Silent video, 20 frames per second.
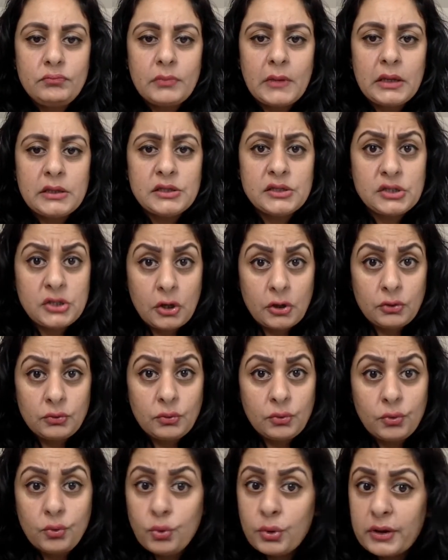So,
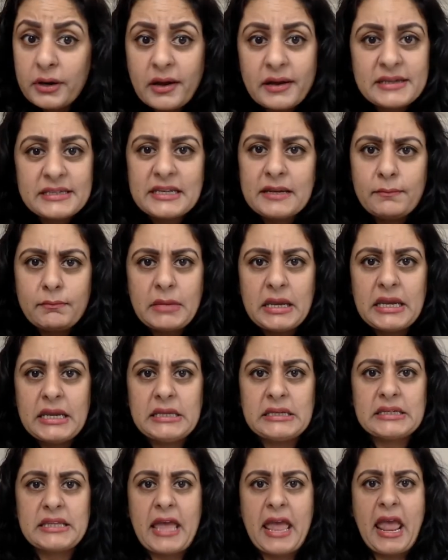organising
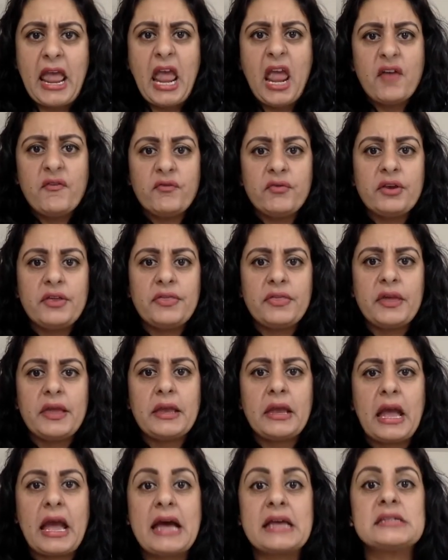means that
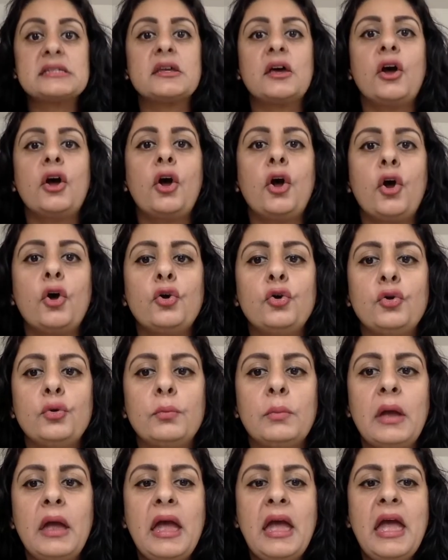everything has a home,
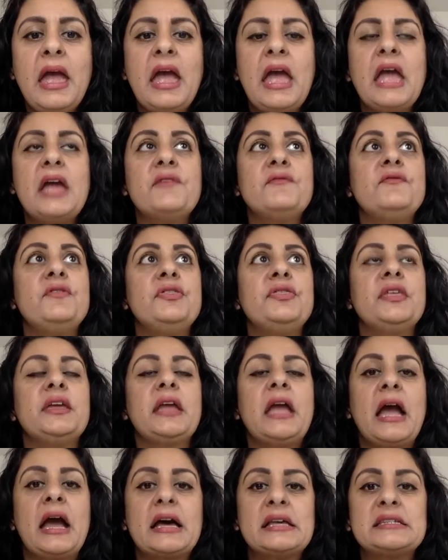everything
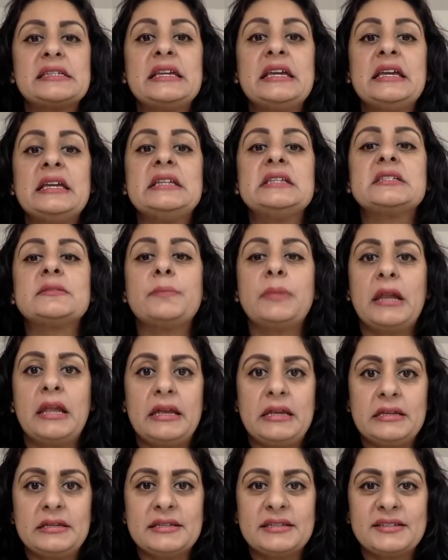has its
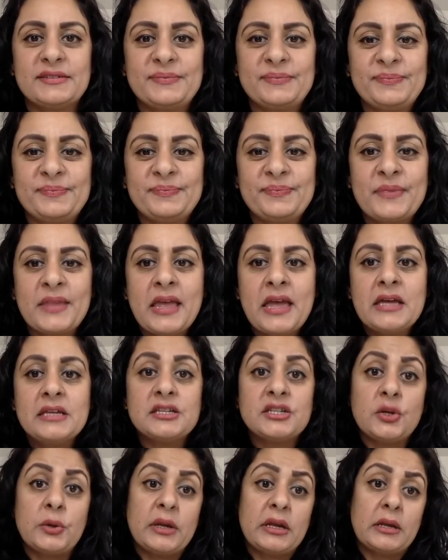place.
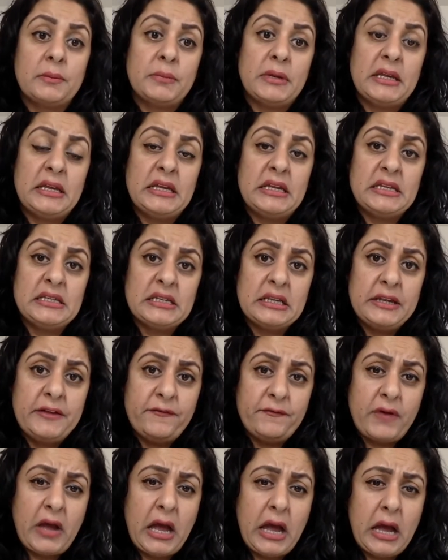So it can be easily
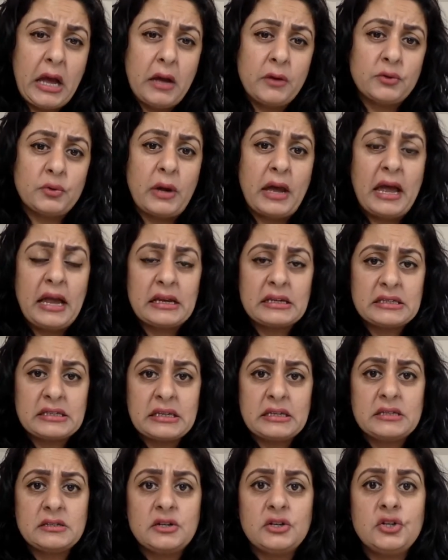found or
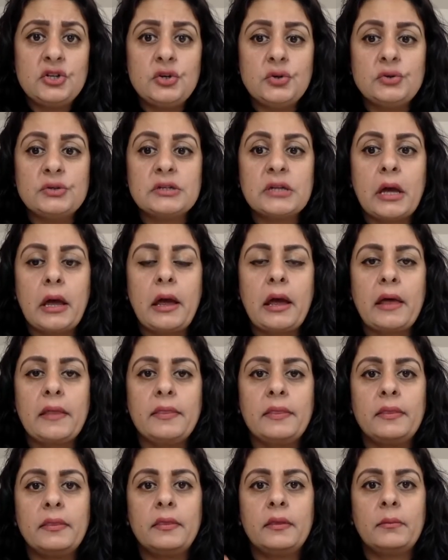accessed and used,
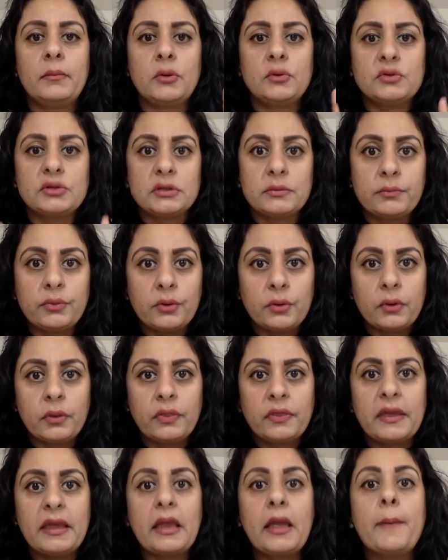and the most important
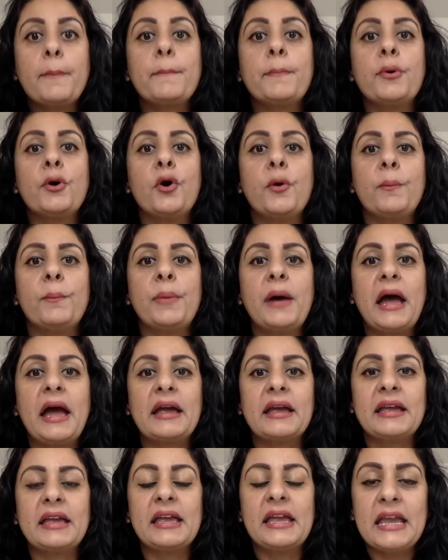thing, put
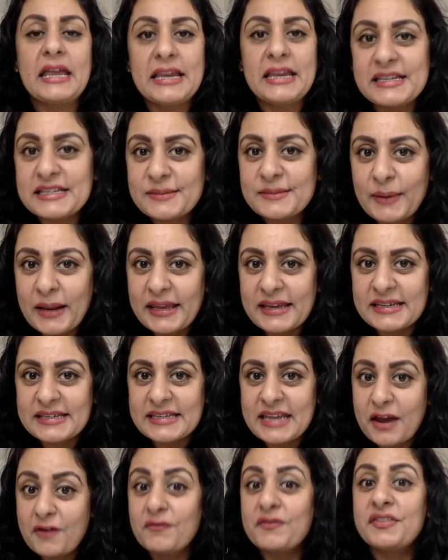back in its place.
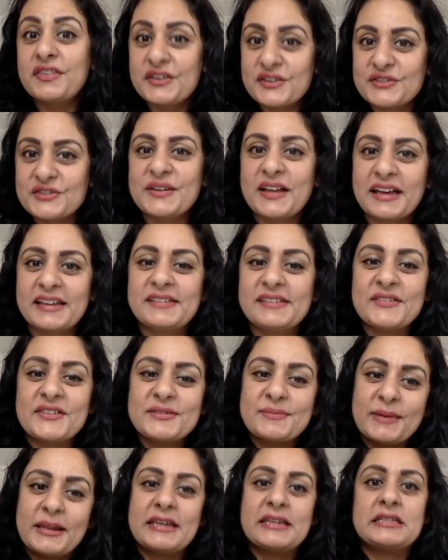Everything should have its
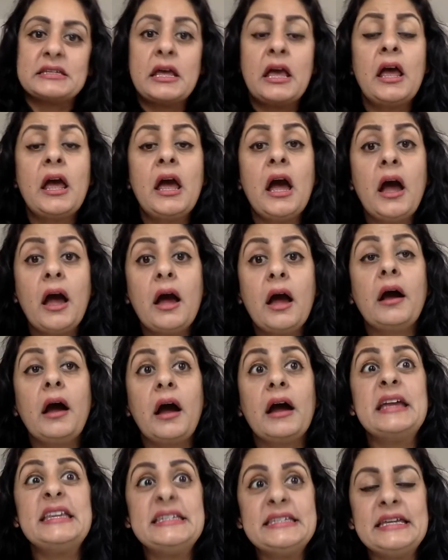place,
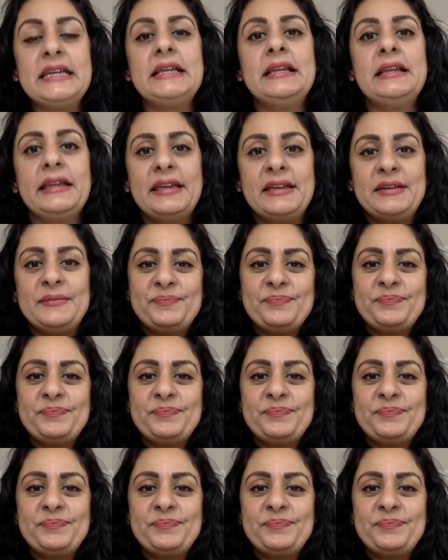ideally.